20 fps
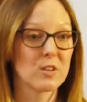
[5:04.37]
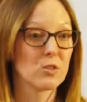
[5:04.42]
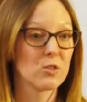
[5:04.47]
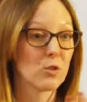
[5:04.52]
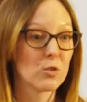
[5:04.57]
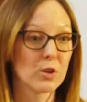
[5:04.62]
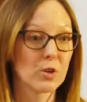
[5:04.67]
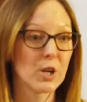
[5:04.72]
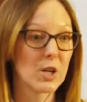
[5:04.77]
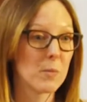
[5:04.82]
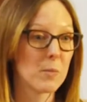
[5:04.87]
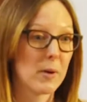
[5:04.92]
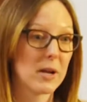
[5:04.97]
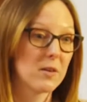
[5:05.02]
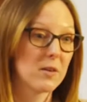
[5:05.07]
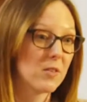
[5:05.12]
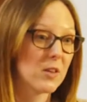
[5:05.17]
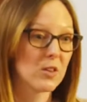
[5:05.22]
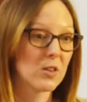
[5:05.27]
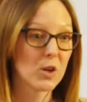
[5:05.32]
is also going to
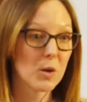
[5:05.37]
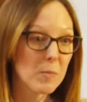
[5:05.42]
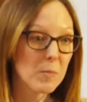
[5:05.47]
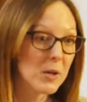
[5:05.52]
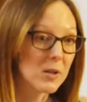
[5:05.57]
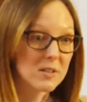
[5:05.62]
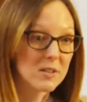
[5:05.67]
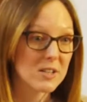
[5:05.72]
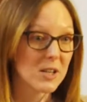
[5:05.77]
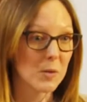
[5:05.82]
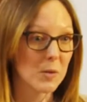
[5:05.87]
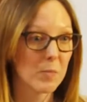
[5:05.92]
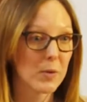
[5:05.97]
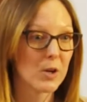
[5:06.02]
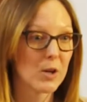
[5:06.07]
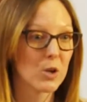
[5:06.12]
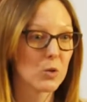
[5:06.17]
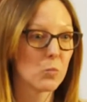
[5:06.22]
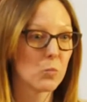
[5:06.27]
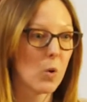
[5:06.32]
benefit the community,
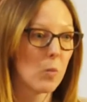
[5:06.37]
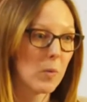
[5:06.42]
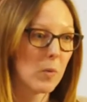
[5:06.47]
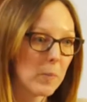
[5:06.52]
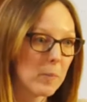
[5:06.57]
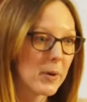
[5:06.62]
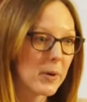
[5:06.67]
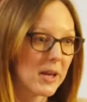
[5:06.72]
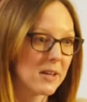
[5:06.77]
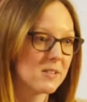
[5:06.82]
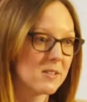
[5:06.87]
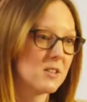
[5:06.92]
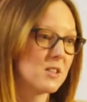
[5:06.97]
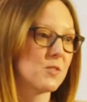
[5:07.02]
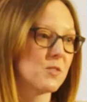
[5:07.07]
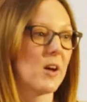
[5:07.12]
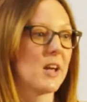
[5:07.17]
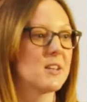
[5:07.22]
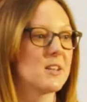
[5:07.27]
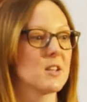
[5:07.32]
because what one person
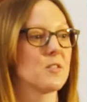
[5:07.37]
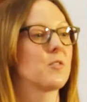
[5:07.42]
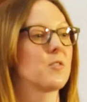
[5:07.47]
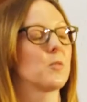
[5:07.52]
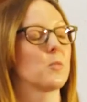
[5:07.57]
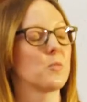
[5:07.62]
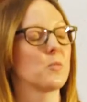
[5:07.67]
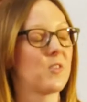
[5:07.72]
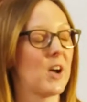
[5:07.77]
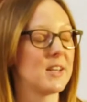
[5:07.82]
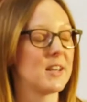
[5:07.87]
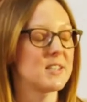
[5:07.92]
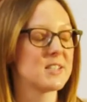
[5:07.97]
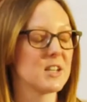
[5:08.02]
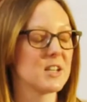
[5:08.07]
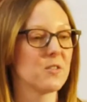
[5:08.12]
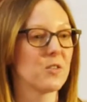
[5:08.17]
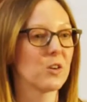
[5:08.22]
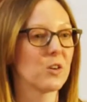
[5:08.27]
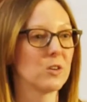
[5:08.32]
finds
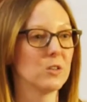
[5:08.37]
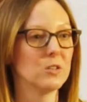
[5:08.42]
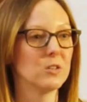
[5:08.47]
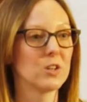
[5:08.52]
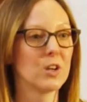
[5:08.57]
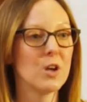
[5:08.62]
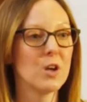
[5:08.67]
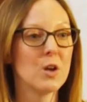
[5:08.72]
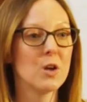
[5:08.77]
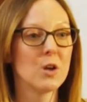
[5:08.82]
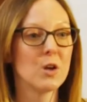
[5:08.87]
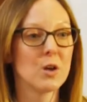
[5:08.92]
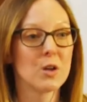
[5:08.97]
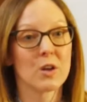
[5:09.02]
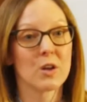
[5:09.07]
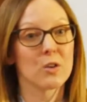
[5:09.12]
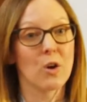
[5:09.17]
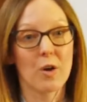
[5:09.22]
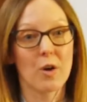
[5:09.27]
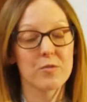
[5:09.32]
difficult,
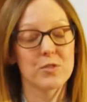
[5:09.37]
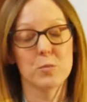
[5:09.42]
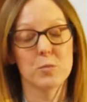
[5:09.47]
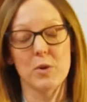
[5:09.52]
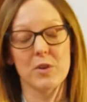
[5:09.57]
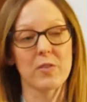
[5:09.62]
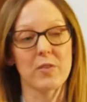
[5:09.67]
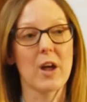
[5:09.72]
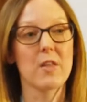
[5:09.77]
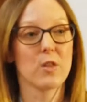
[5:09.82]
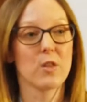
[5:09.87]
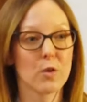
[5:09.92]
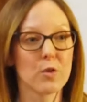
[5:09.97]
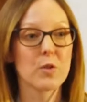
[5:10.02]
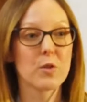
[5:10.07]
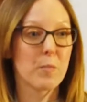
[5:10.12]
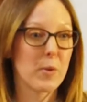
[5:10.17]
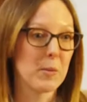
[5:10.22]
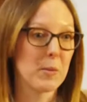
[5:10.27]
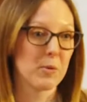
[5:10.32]
often we find that
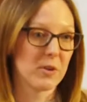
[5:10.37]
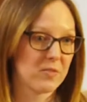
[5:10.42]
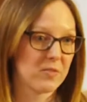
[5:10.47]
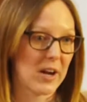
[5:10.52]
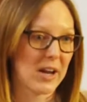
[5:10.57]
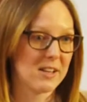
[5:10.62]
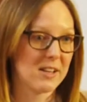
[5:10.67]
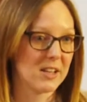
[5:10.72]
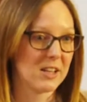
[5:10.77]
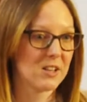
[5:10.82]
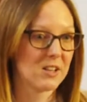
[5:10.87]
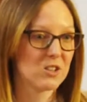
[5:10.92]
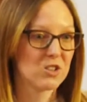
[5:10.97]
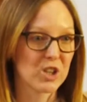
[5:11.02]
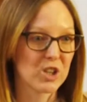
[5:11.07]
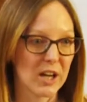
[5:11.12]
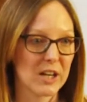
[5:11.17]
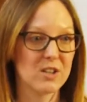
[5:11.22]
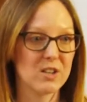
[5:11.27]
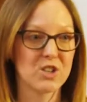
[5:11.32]
other people find it
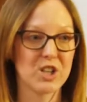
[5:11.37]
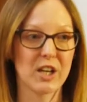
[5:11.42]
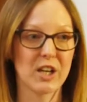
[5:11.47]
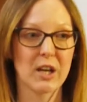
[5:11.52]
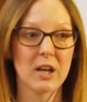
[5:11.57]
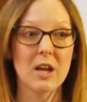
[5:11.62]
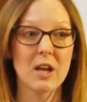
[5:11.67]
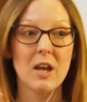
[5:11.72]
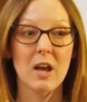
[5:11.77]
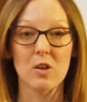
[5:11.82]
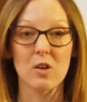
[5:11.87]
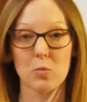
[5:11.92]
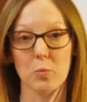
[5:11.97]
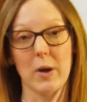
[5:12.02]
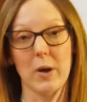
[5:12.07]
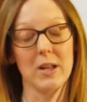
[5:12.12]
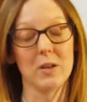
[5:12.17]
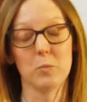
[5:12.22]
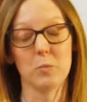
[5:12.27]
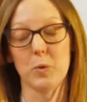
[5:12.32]
challenging as
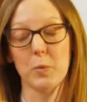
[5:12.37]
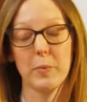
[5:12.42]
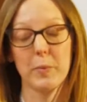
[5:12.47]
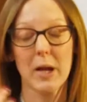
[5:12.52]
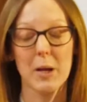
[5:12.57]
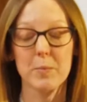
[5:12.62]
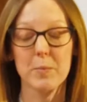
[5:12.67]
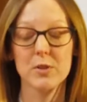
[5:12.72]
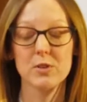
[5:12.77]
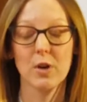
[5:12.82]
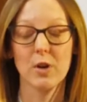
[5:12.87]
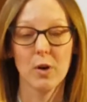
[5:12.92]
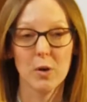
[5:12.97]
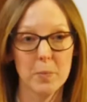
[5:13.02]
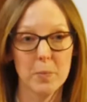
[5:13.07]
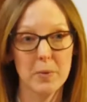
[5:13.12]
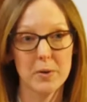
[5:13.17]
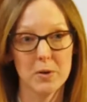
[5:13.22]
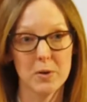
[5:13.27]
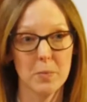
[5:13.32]
well, and we'll be able to
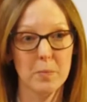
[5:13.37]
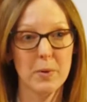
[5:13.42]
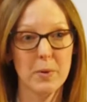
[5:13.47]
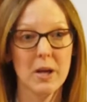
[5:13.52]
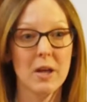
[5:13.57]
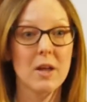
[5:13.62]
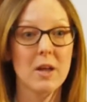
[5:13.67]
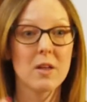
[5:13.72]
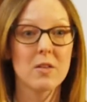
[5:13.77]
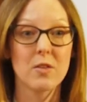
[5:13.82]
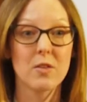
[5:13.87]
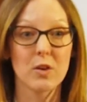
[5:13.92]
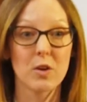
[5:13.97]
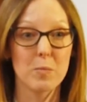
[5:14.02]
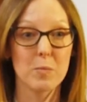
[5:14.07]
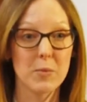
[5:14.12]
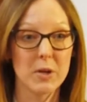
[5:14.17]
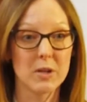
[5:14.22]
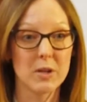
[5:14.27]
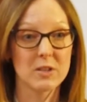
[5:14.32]
open up the
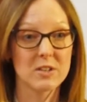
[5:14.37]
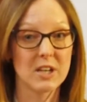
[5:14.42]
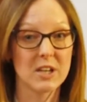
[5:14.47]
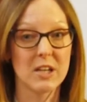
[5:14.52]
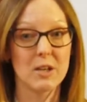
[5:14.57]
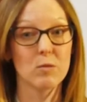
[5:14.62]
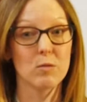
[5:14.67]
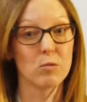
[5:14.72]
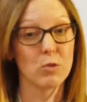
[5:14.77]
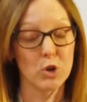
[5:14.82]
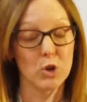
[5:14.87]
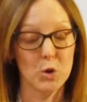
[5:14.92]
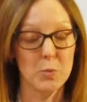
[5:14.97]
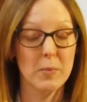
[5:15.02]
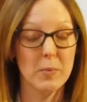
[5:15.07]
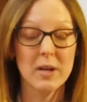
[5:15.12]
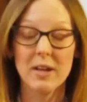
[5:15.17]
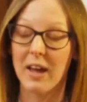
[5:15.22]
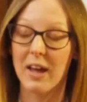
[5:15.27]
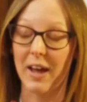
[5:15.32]
community
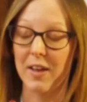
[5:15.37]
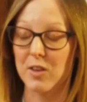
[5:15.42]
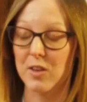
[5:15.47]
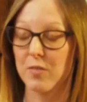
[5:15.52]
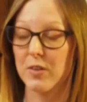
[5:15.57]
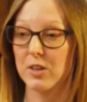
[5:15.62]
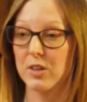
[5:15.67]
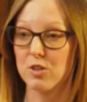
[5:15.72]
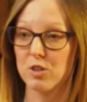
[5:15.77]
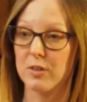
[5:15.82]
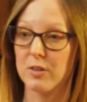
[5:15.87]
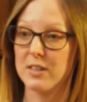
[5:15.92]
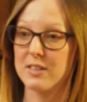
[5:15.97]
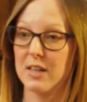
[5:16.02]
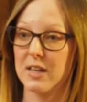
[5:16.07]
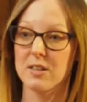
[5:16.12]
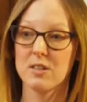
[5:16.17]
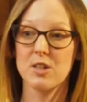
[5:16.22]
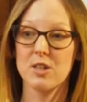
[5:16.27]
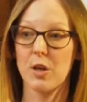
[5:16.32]
room at the Victoria
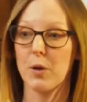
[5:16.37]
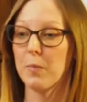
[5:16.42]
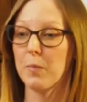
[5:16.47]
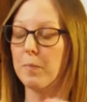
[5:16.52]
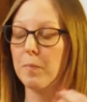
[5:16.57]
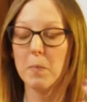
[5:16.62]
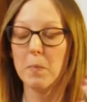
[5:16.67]
Centre